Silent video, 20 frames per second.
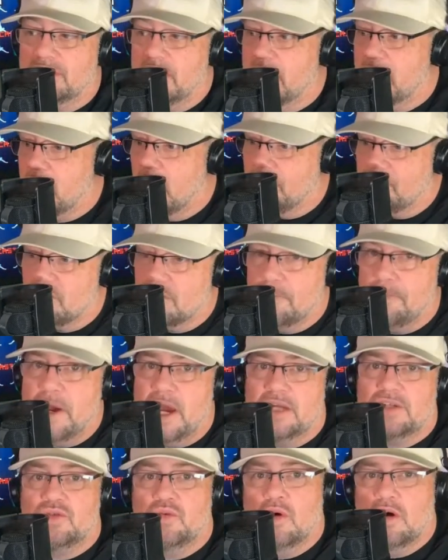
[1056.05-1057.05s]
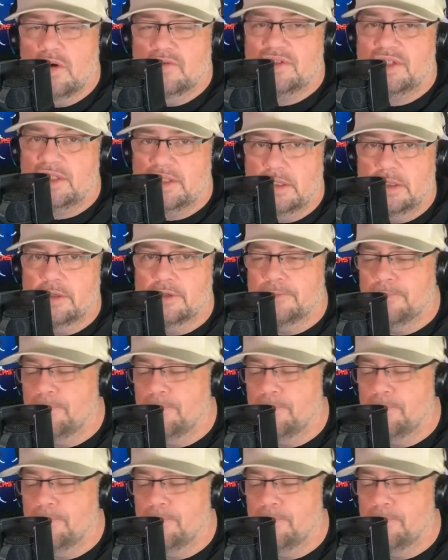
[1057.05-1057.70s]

They cover the Pac-12 still.